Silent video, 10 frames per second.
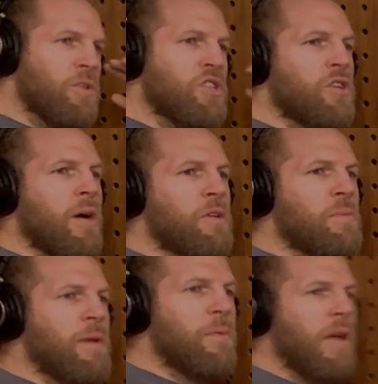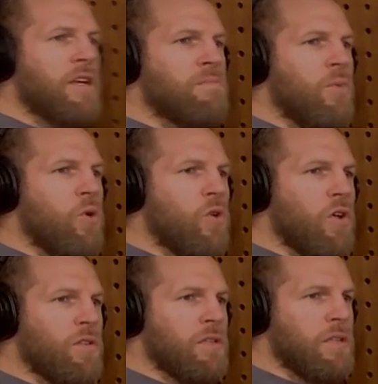Probably. I would describe as people as
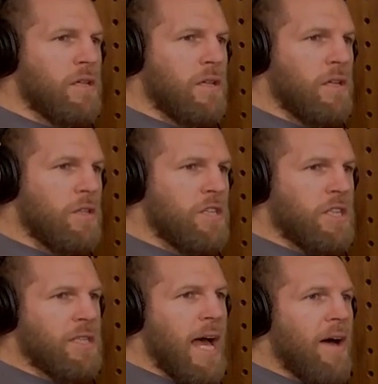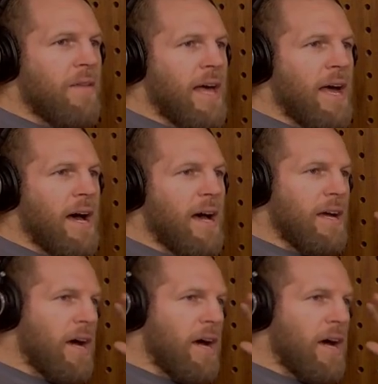morons, just out there.